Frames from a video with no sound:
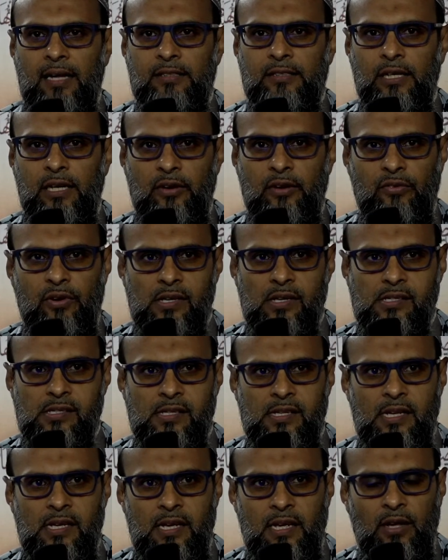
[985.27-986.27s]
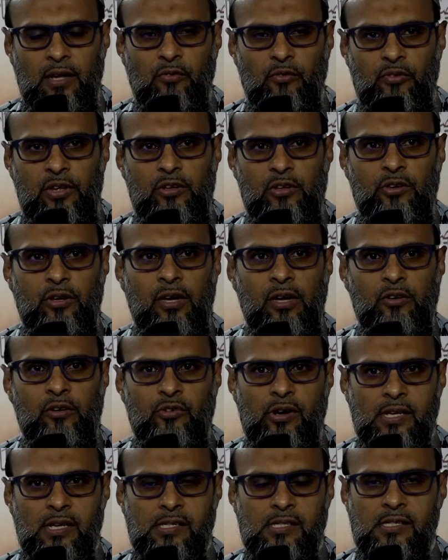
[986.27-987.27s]
to give us the feature
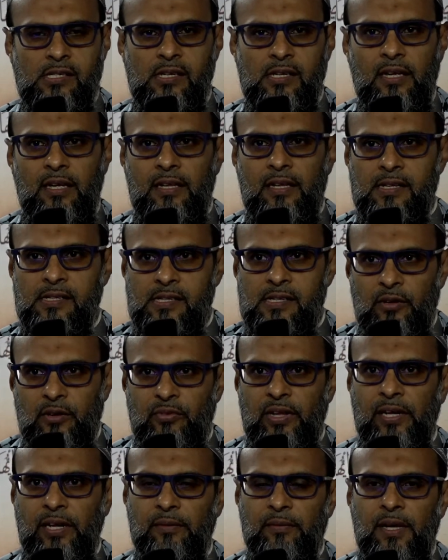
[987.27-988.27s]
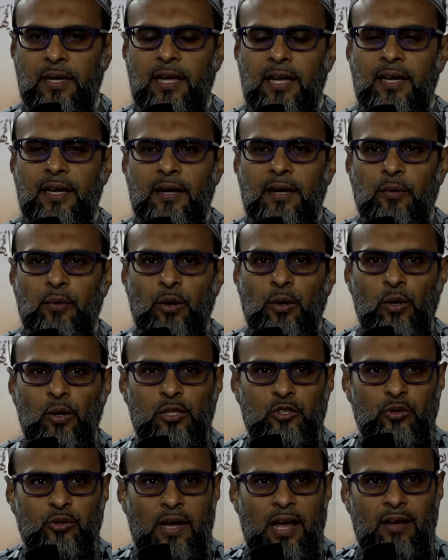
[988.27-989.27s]
address this evening. We
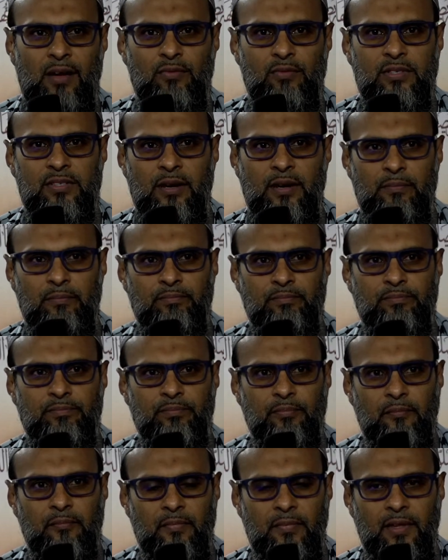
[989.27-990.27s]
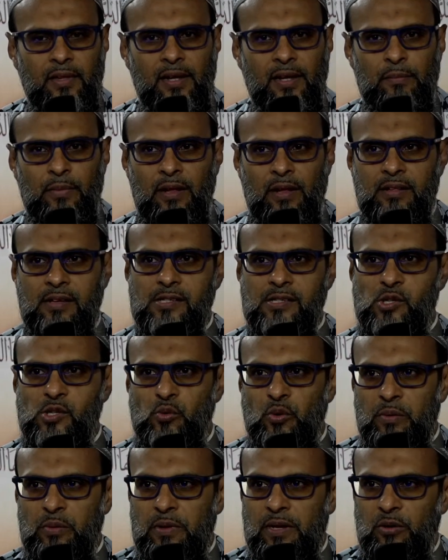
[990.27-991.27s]
also have some brothers who
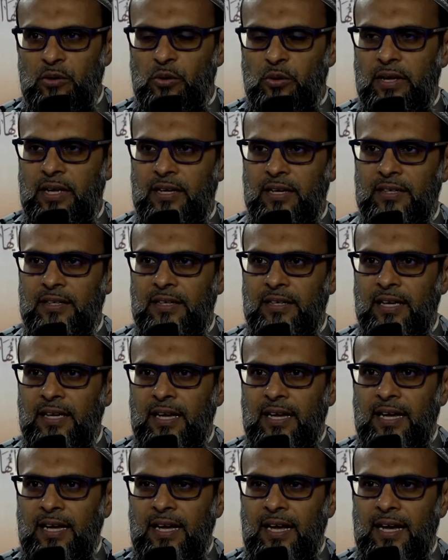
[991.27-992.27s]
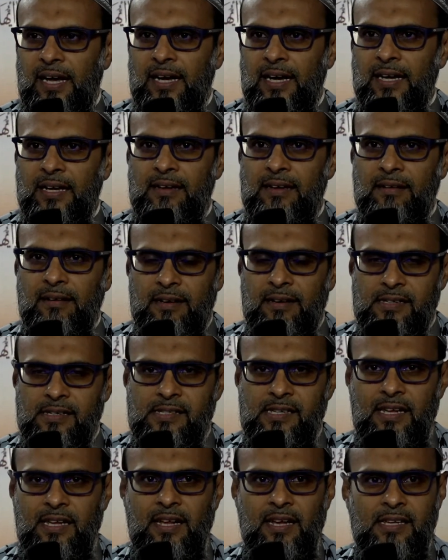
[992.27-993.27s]
would be doing
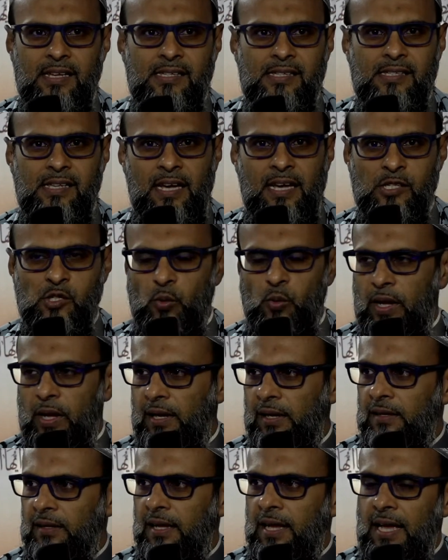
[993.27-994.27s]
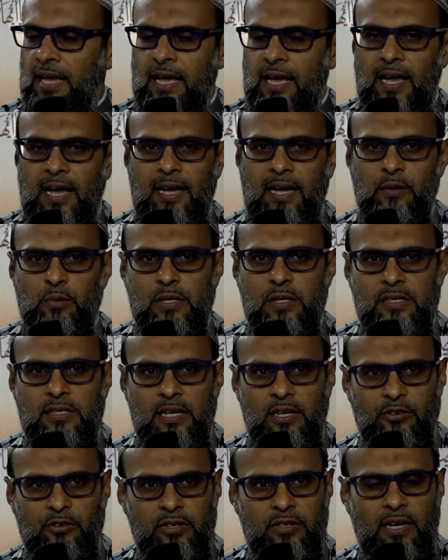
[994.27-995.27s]
qasidas as well. And we
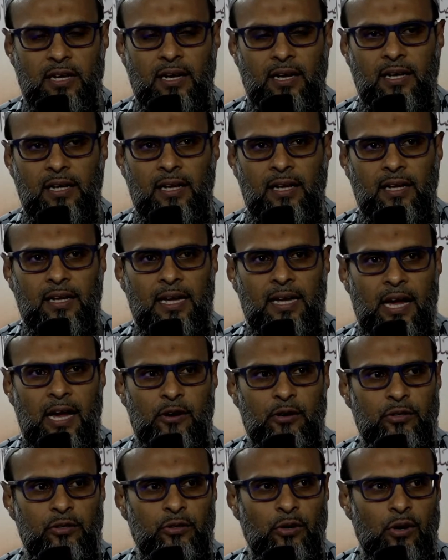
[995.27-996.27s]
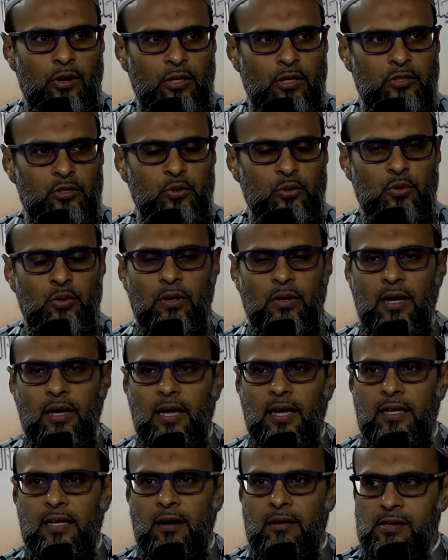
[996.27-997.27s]
say Jazakallah Khair to our two
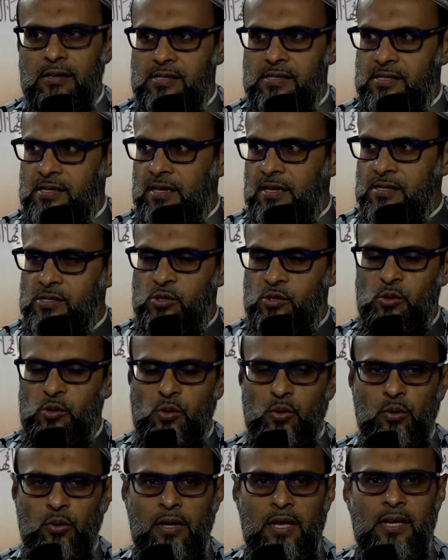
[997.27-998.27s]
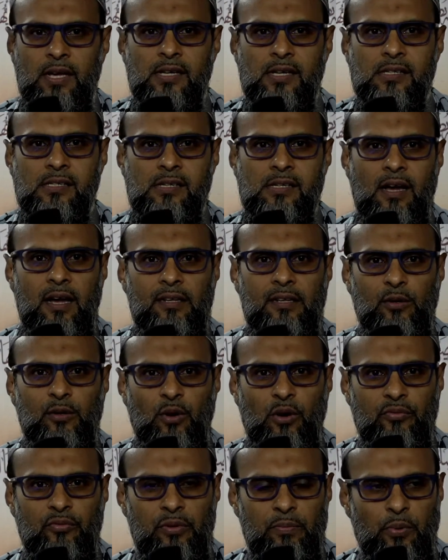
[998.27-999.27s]
youngsters who started
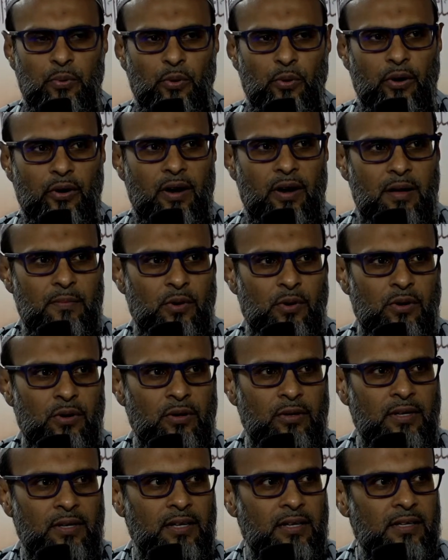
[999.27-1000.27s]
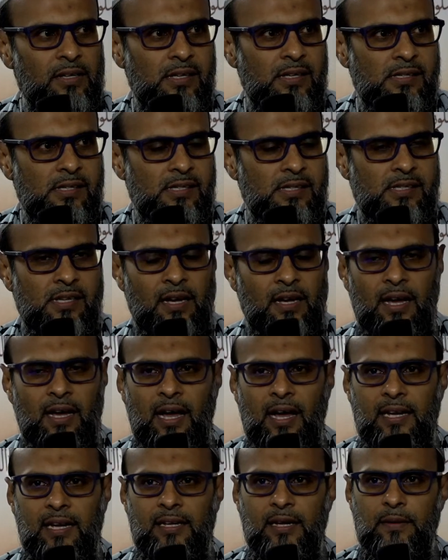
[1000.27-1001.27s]
off the program, our sister
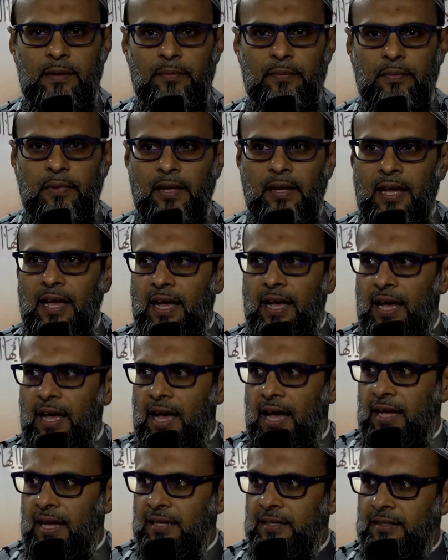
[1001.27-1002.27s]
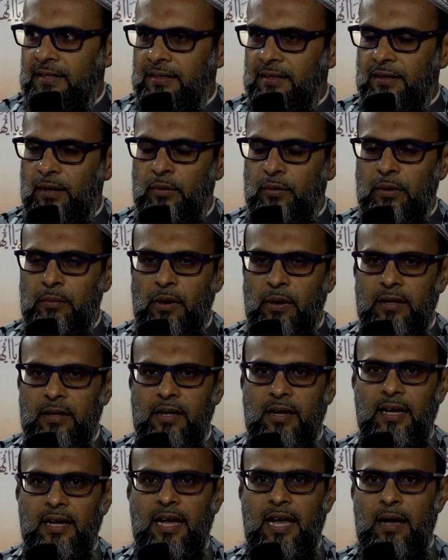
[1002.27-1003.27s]
Hadia and our
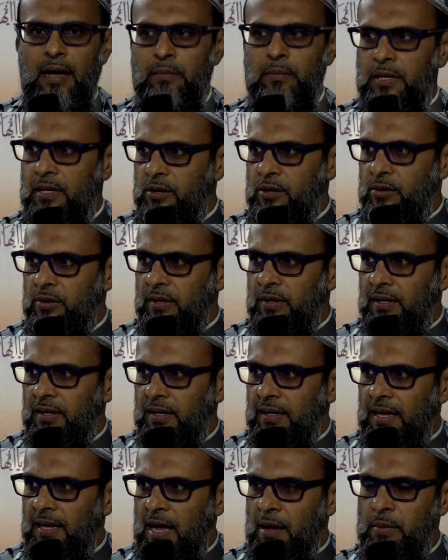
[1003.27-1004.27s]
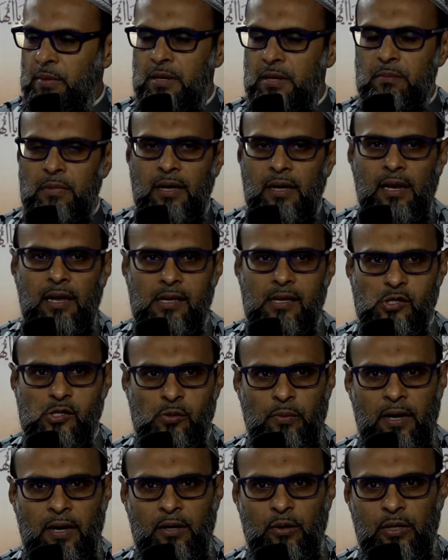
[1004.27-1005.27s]
brother Amir Amin. May Allah
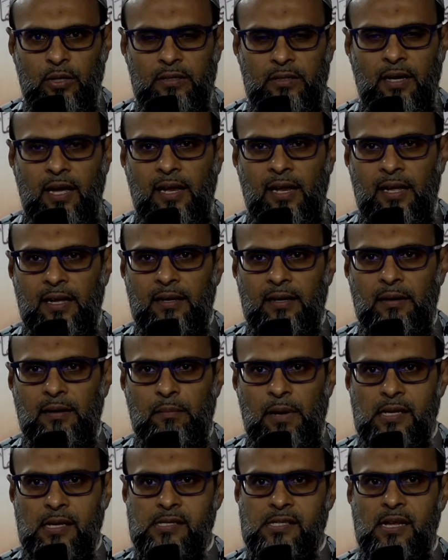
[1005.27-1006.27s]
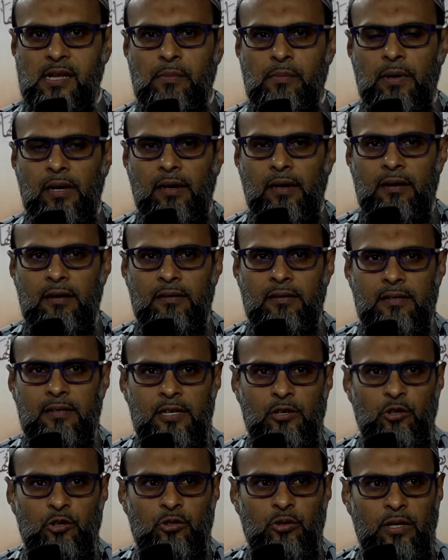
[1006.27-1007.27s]
subhanahu wa ta'ala bless them and
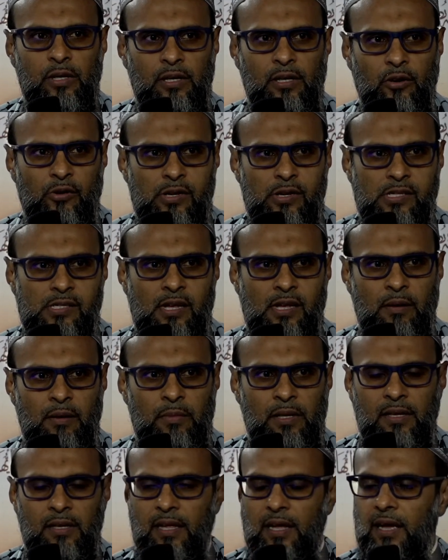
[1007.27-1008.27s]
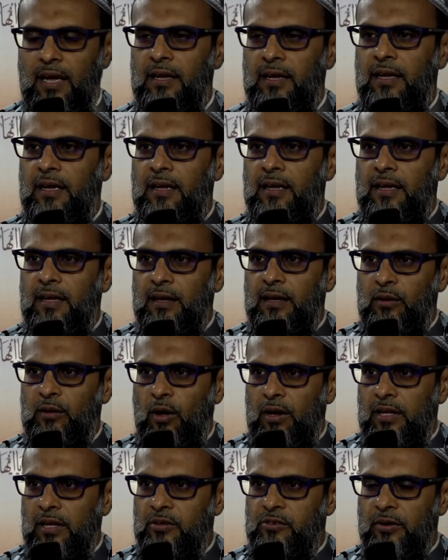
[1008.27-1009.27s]
continue to increase them in their
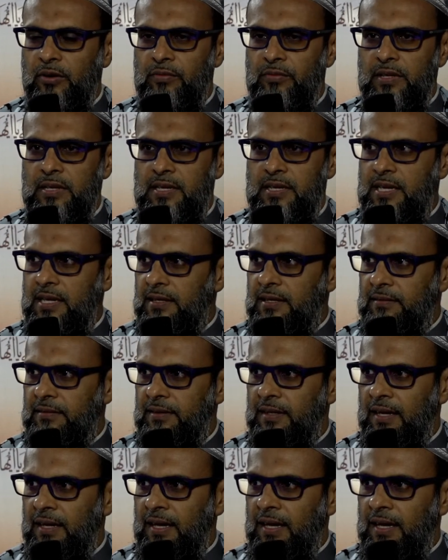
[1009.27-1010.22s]
knowledge of the deen